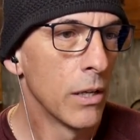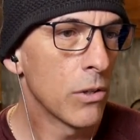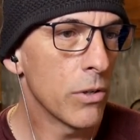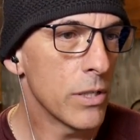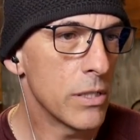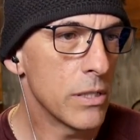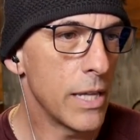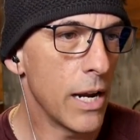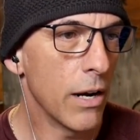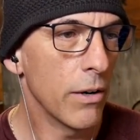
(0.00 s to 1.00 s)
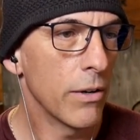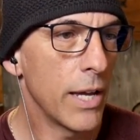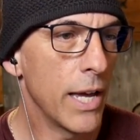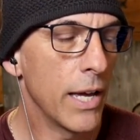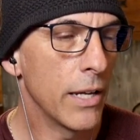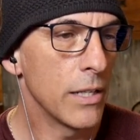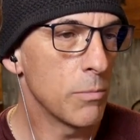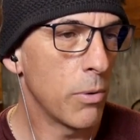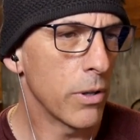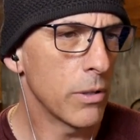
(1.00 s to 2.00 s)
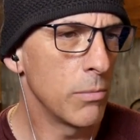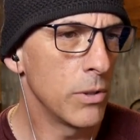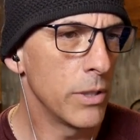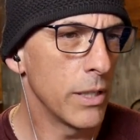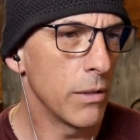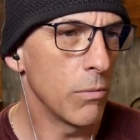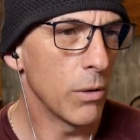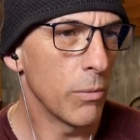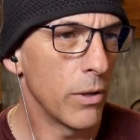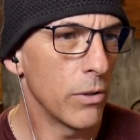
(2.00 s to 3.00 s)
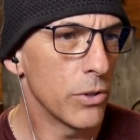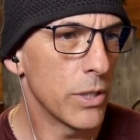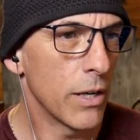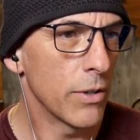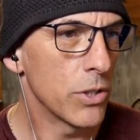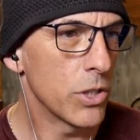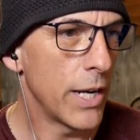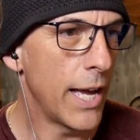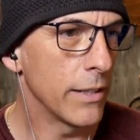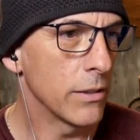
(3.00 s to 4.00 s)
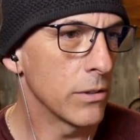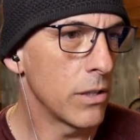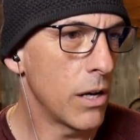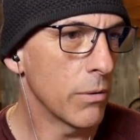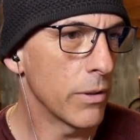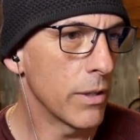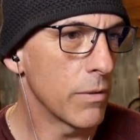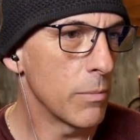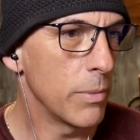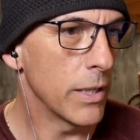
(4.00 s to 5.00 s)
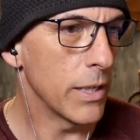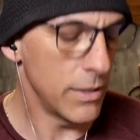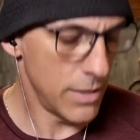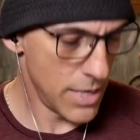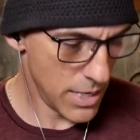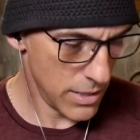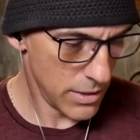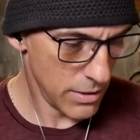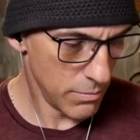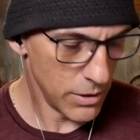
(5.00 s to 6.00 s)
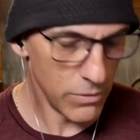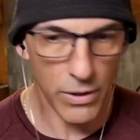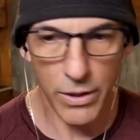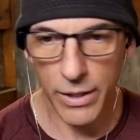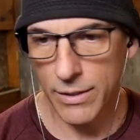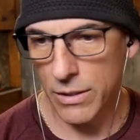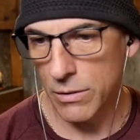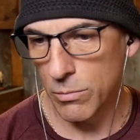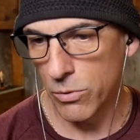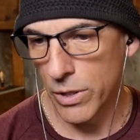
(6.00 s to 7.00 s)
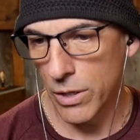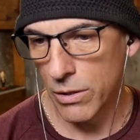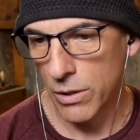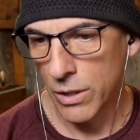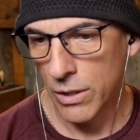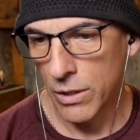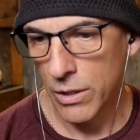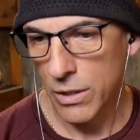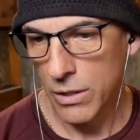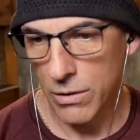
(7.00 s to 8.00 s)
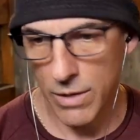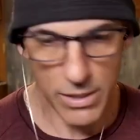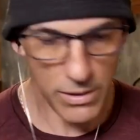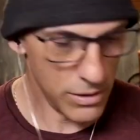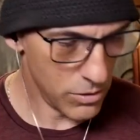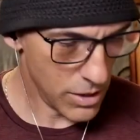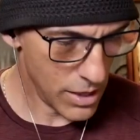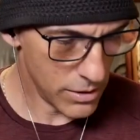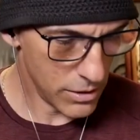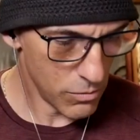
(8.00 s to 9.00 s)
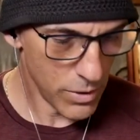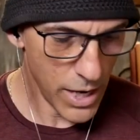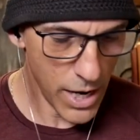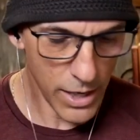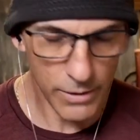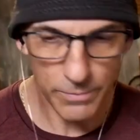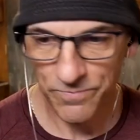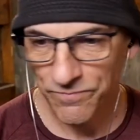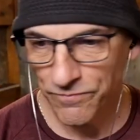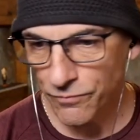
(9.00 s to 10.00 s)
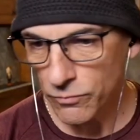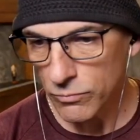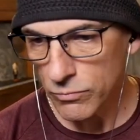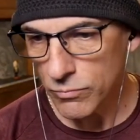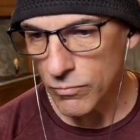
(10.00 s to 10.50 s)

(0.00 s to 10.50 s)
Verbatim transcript: Curtis is there and he's part of the community where we all share and chat and talk with everybody. And um, he's very accessible there, uh, as is, as is Renee. Yeah,